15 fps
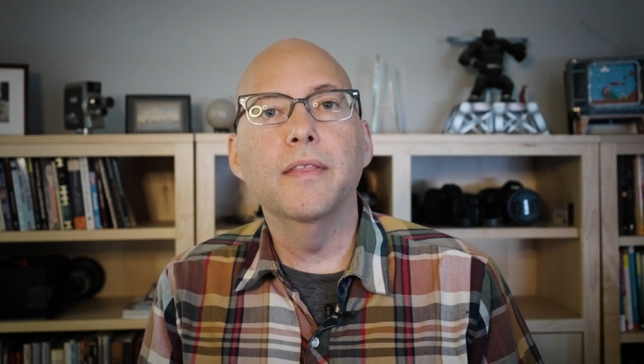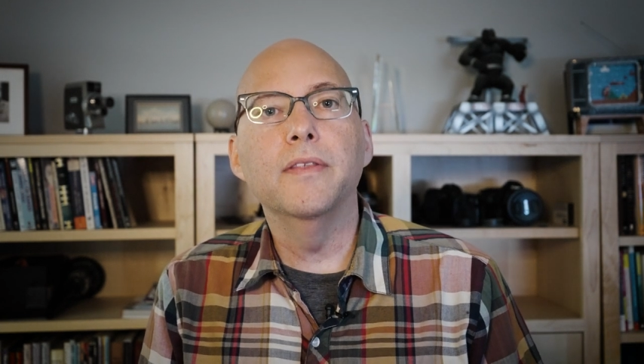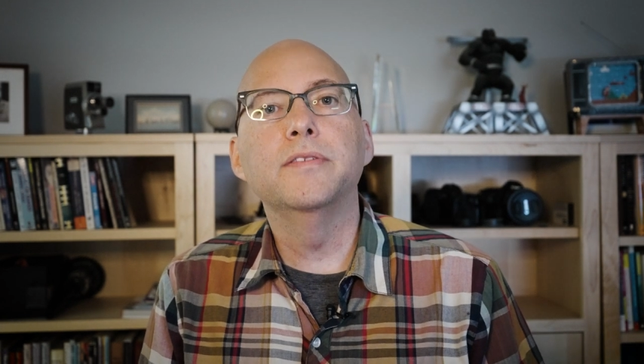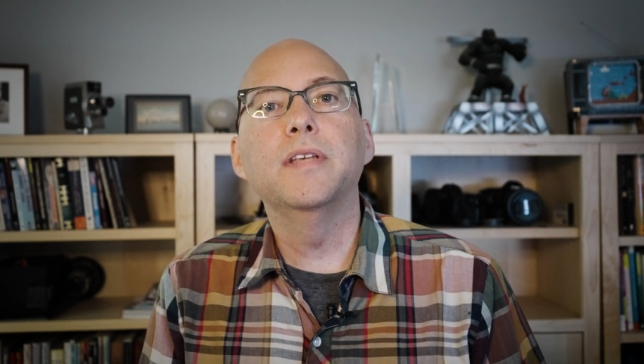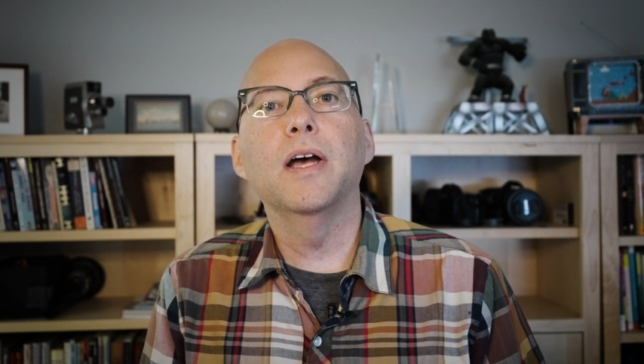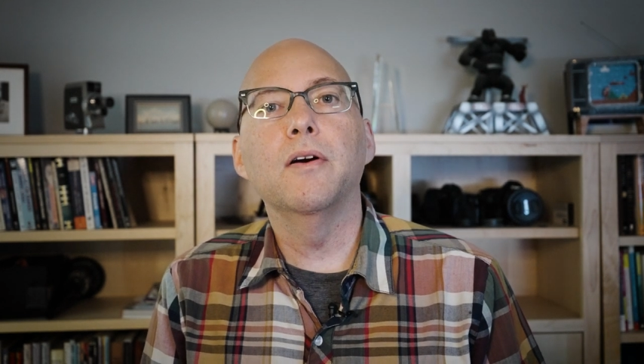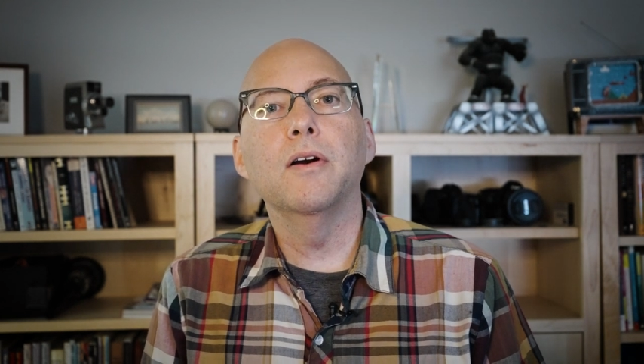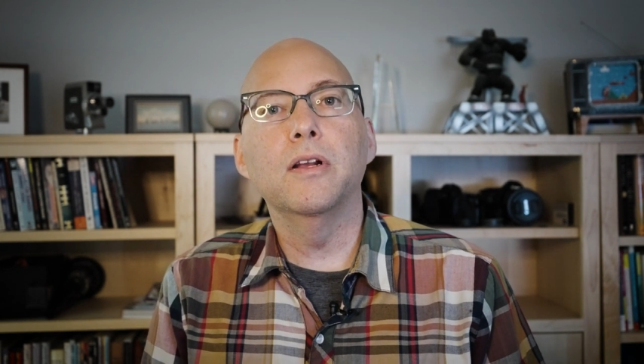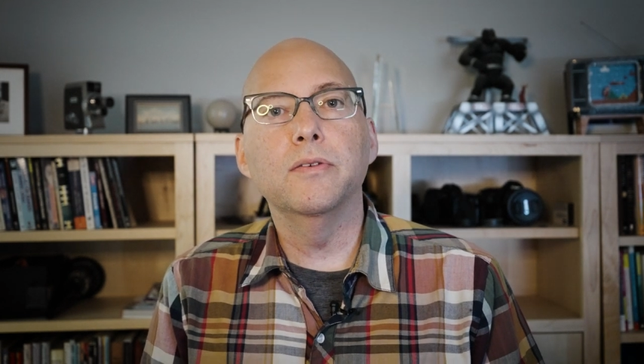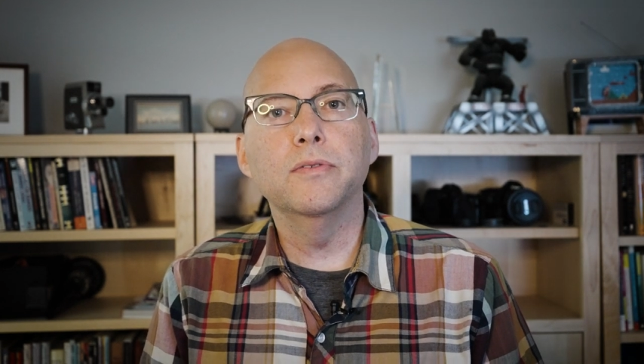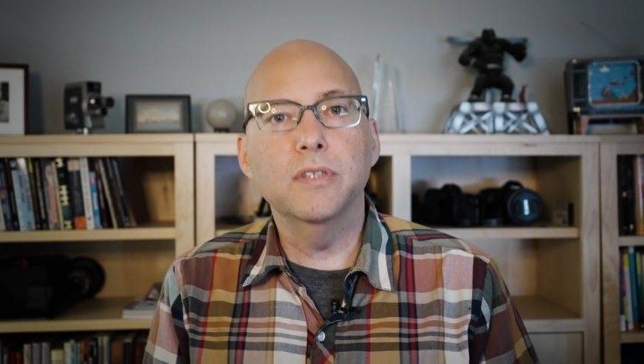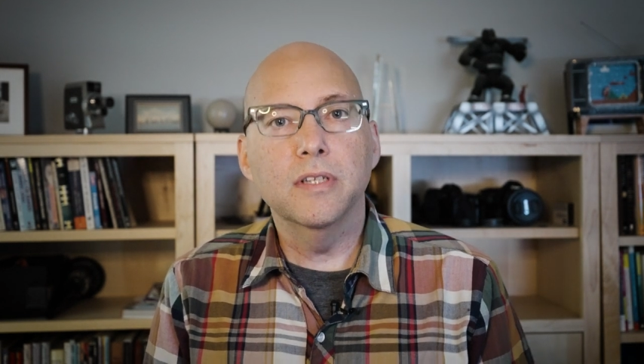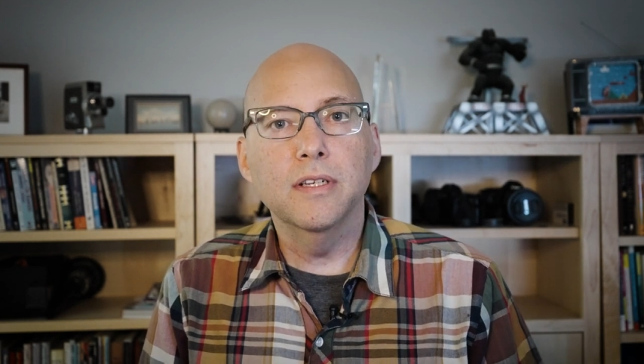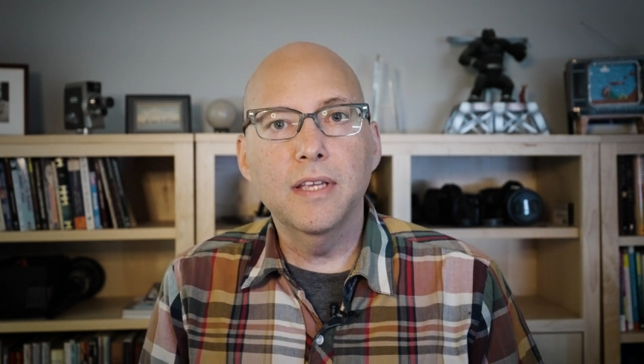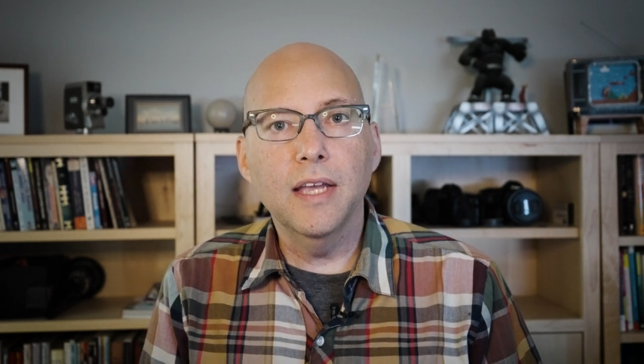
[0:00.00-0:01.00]
and the
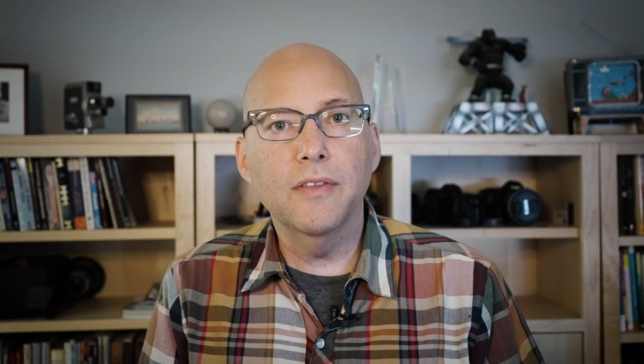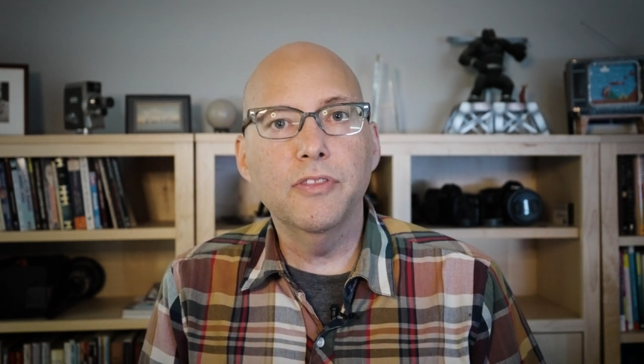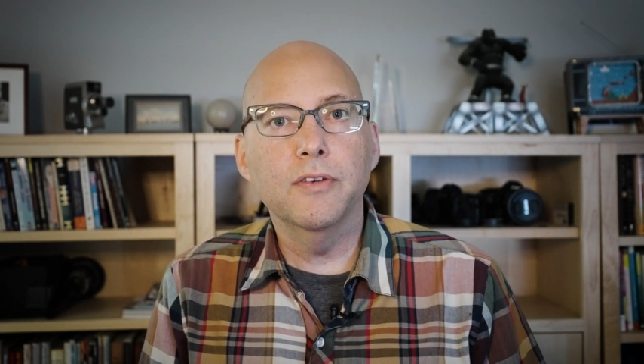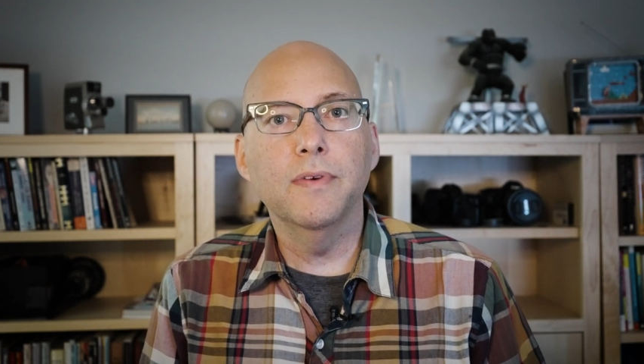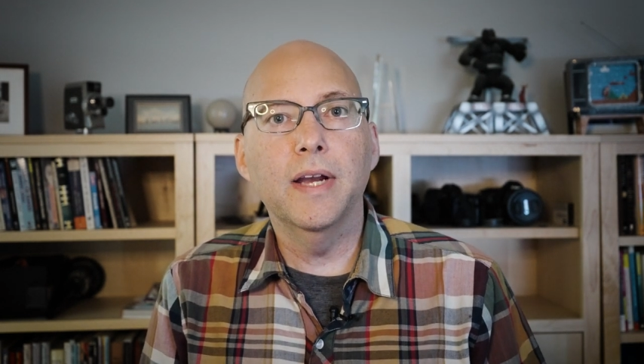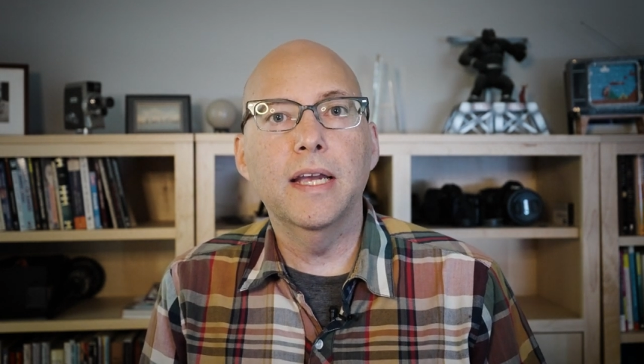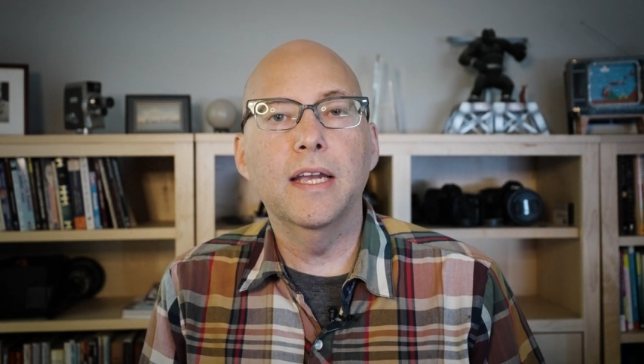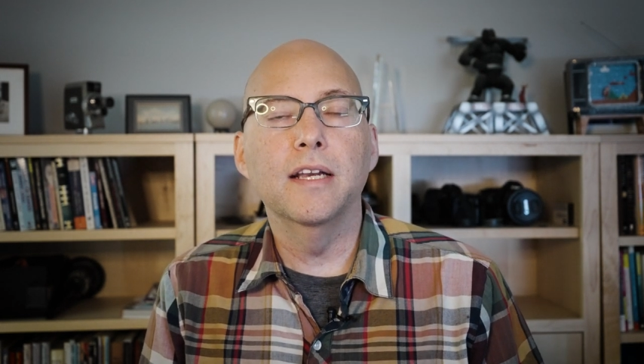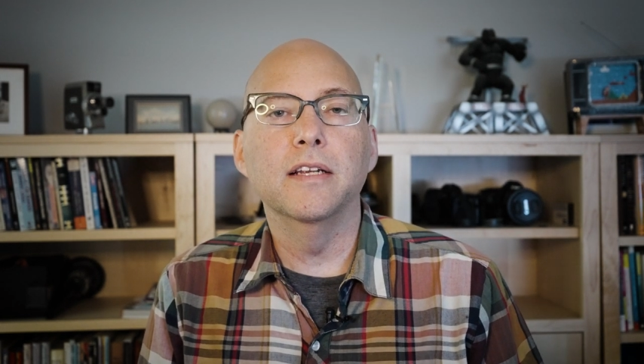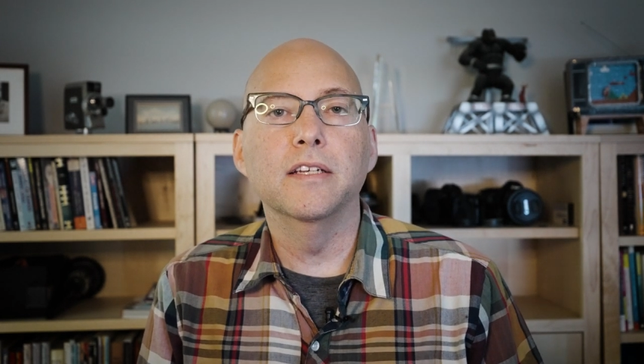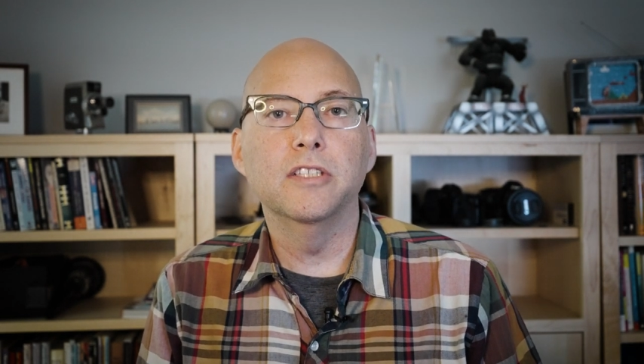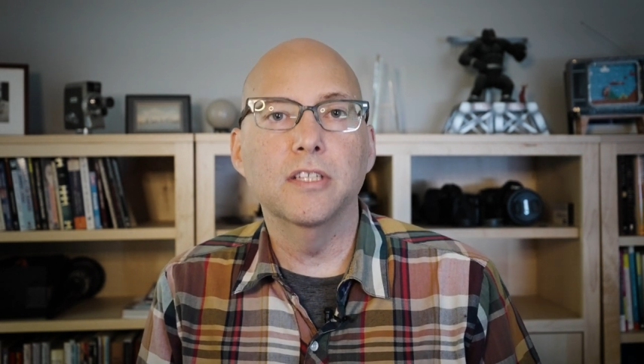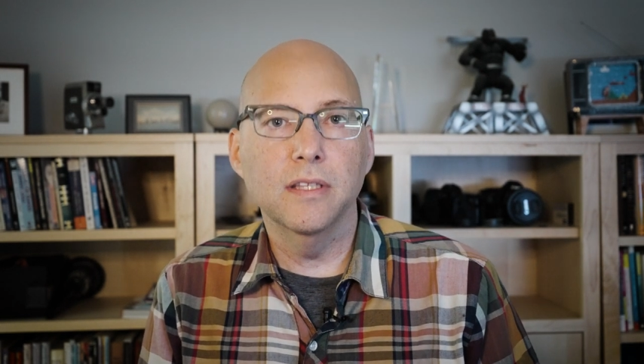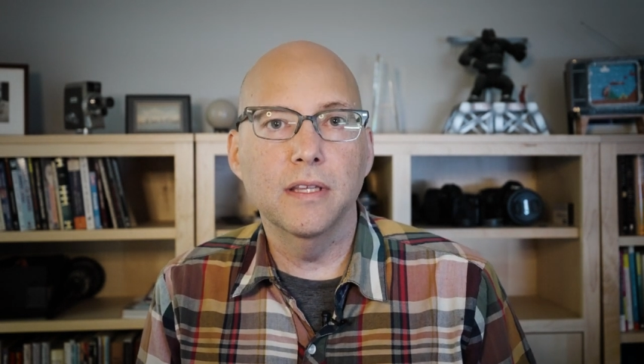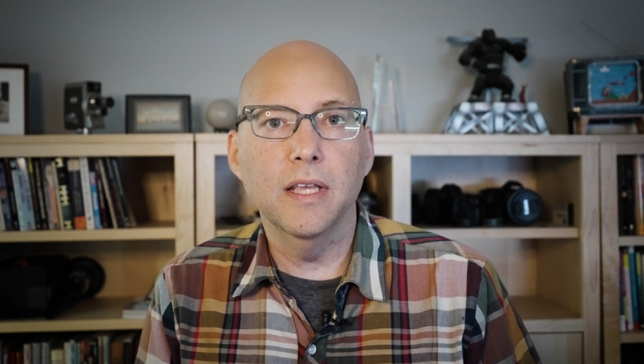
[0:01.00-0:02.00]
Sourdoughs could get the
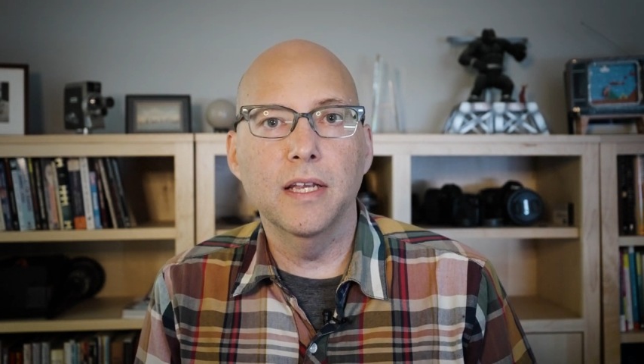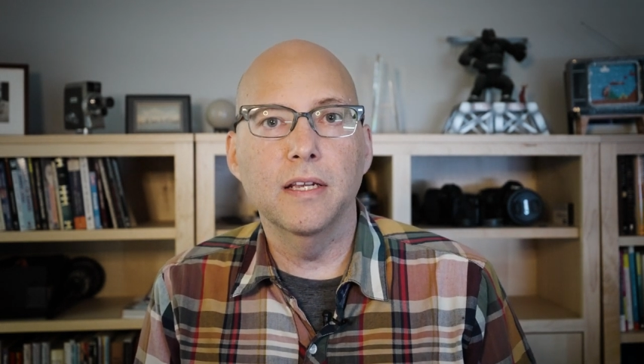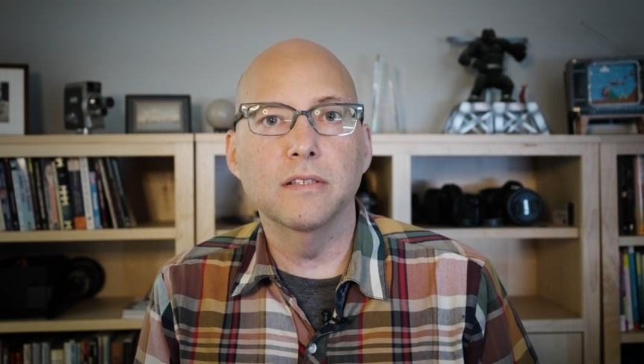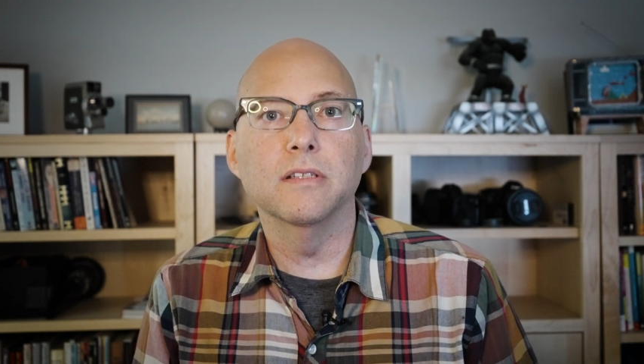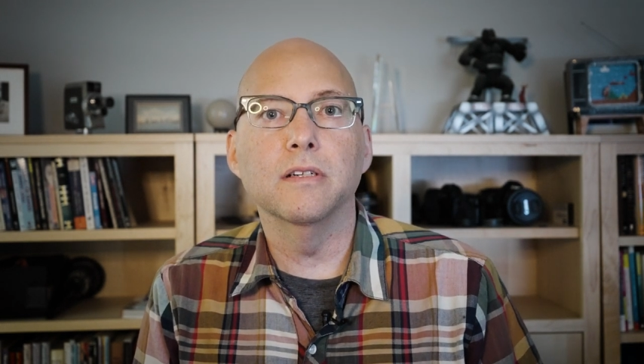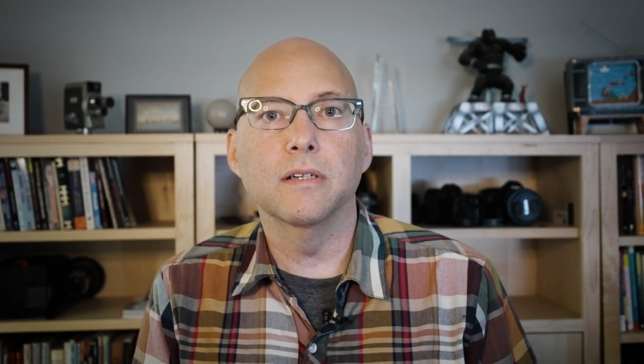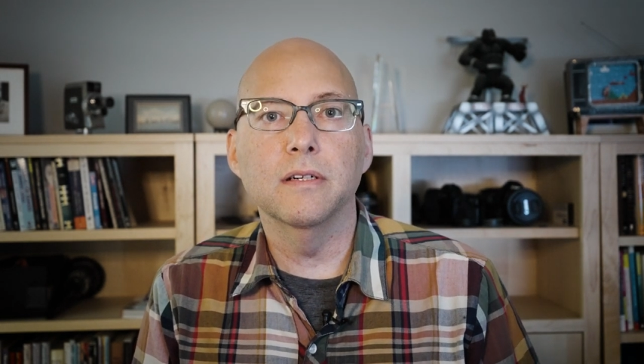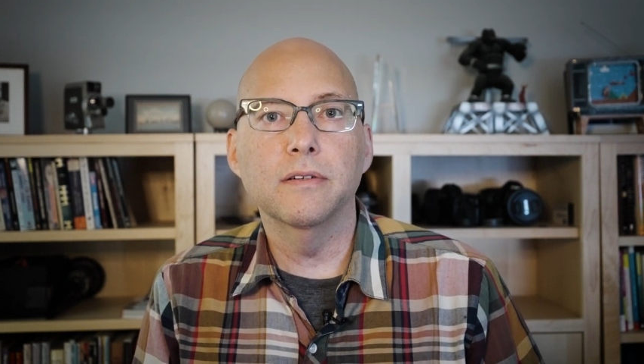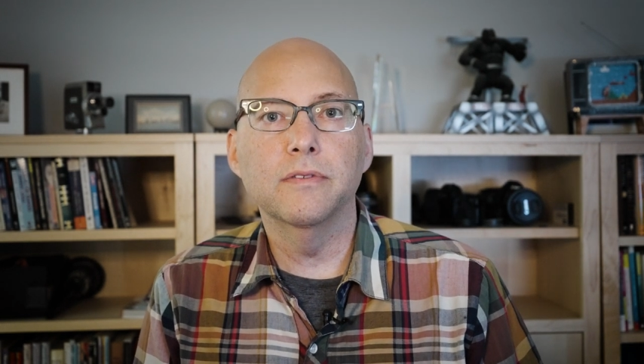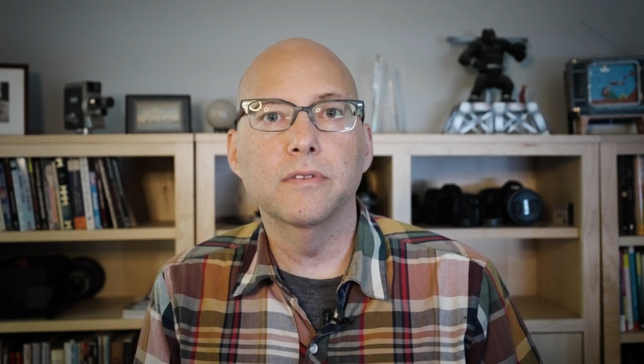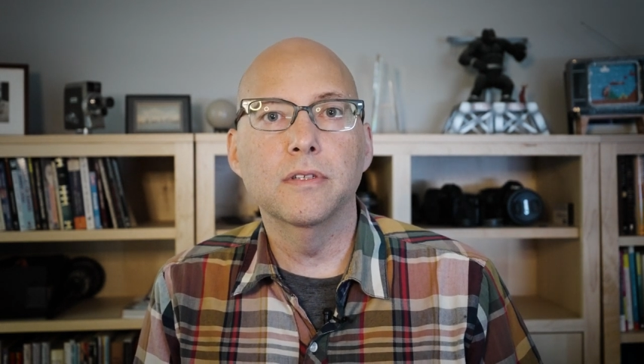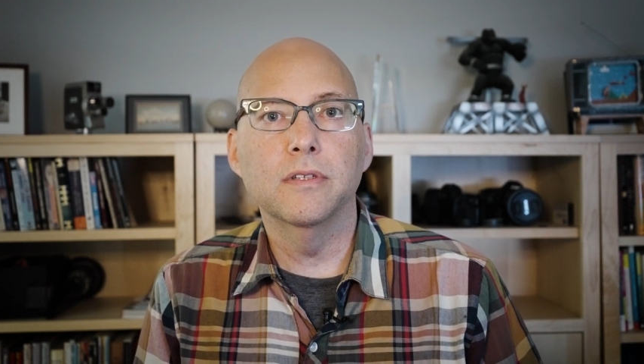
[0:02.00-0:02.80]
recognition they deserved.